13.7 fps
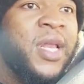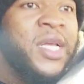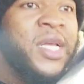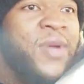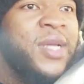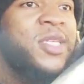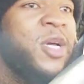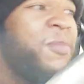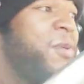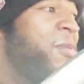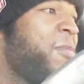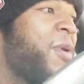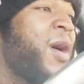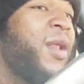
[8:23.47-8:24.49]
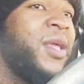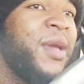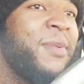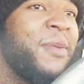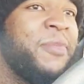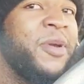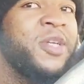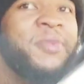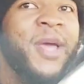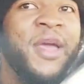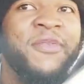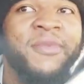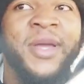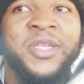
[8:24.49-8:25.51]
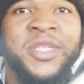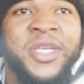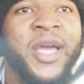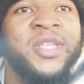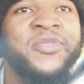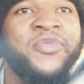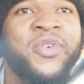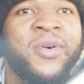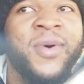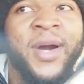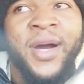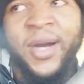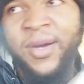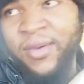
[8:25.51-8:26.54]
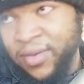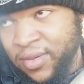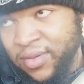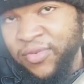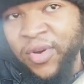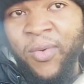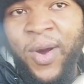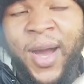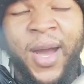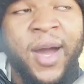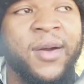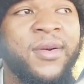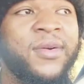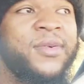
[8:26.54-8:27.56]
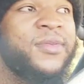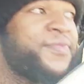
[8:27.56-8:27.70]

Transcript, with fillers: That's why I tell people probably, yeah, my parents paid for my education for a while. For a while.